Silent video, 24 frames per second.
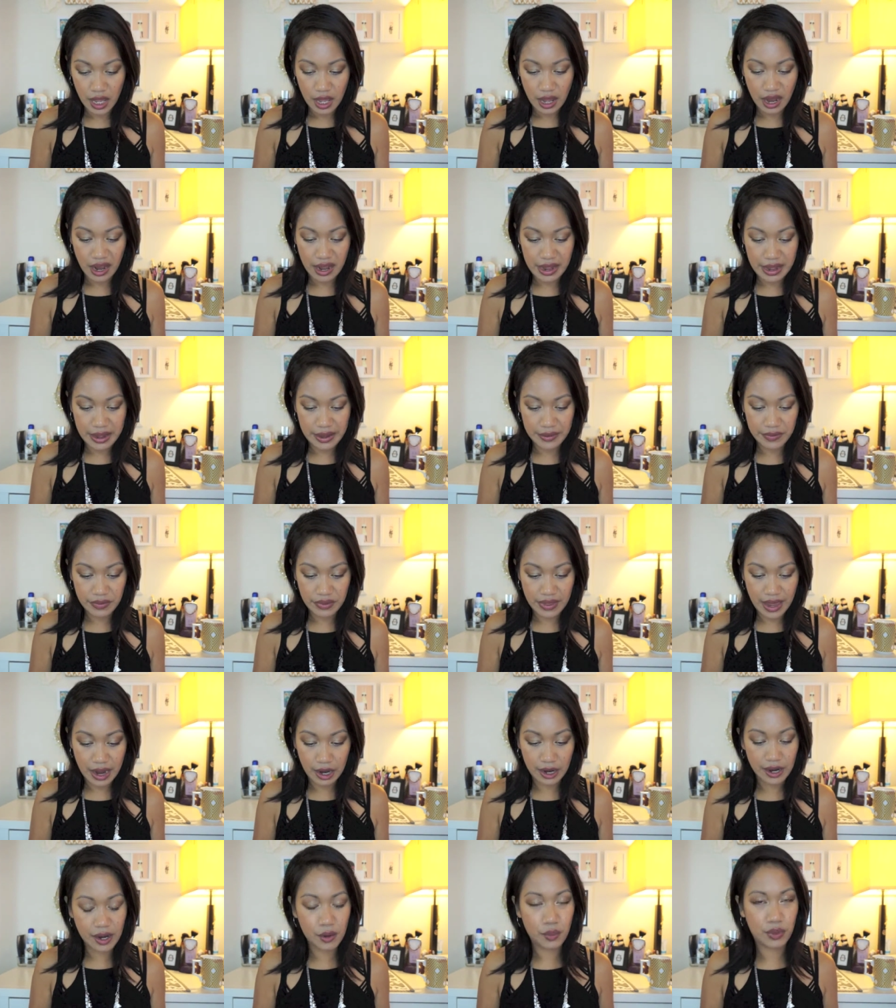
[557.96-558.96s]
and
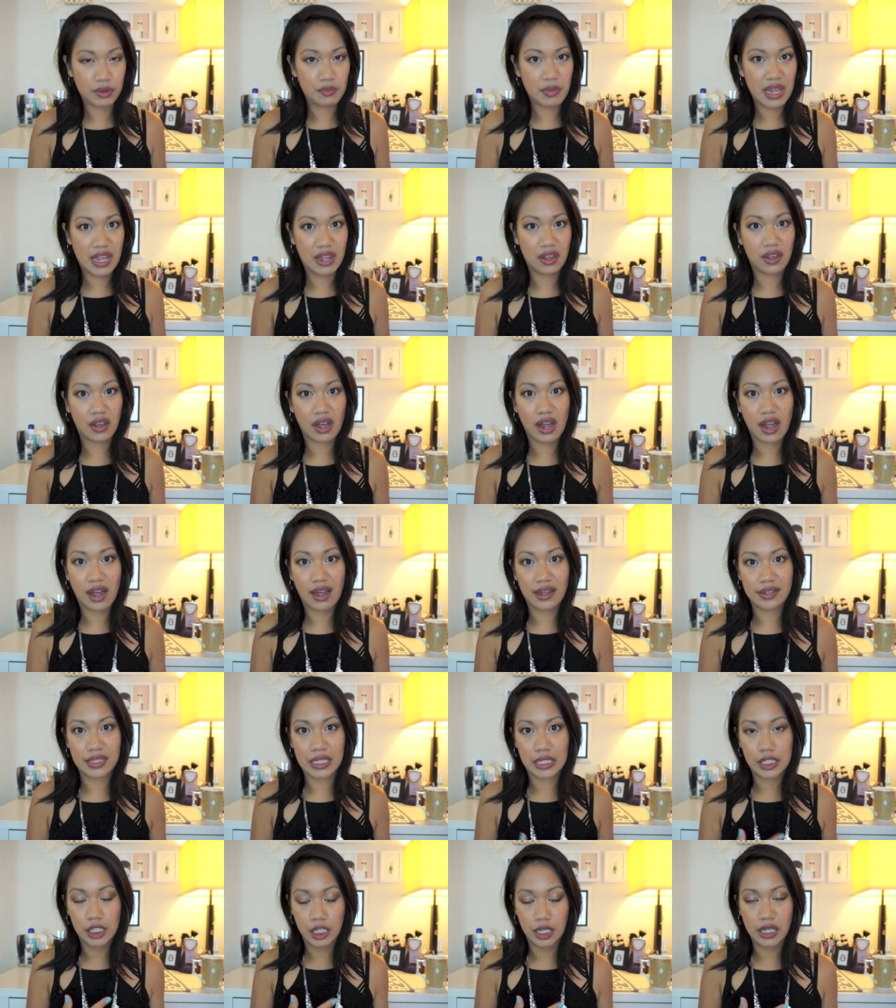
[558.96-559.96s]
that it would make
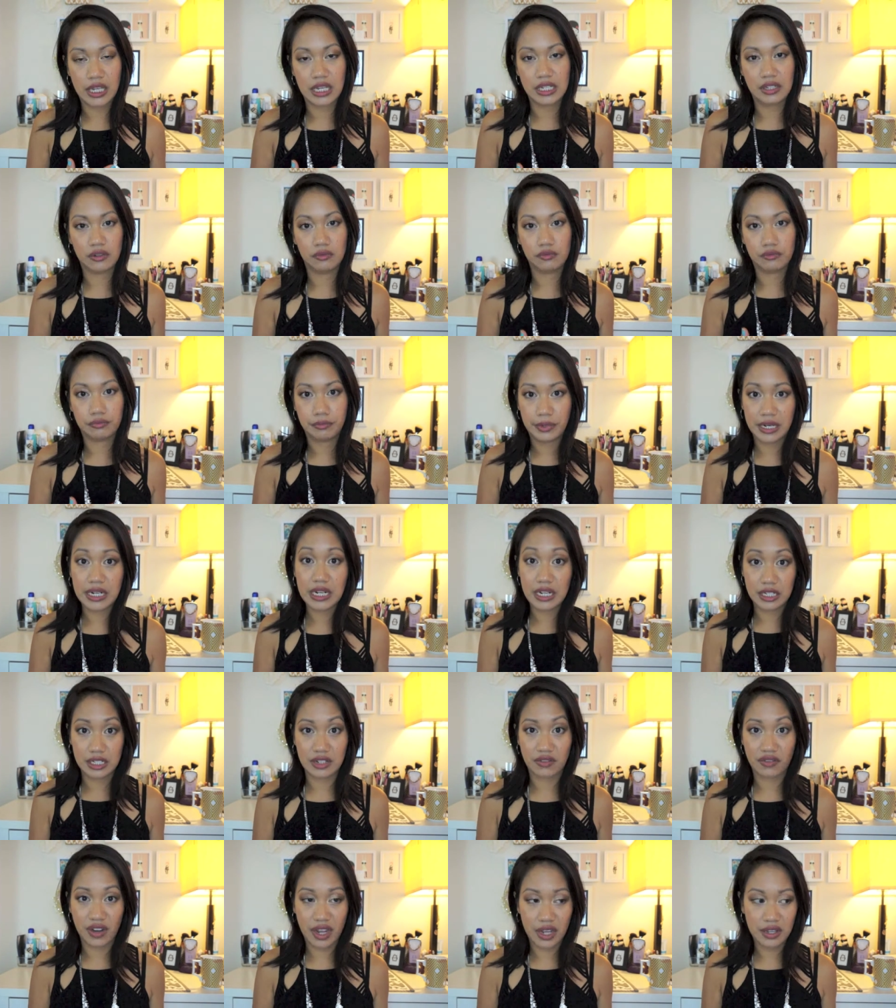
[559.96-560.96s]
as a clunky reading
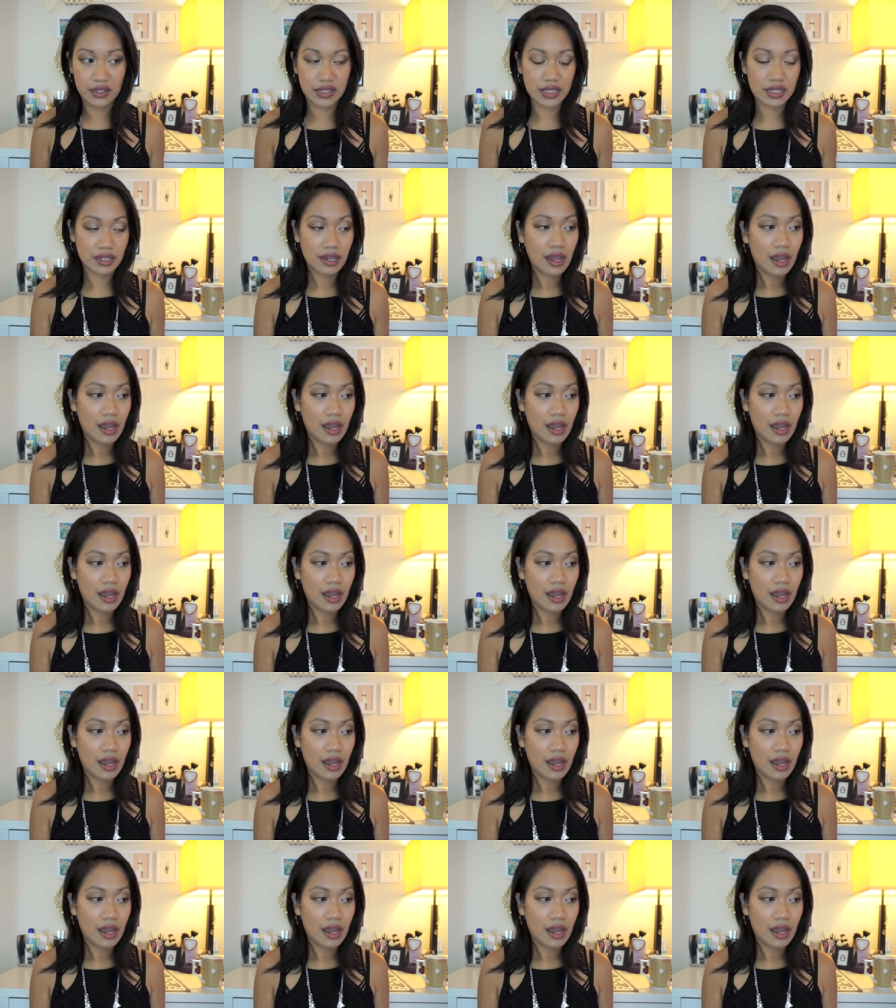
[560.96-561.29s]
device.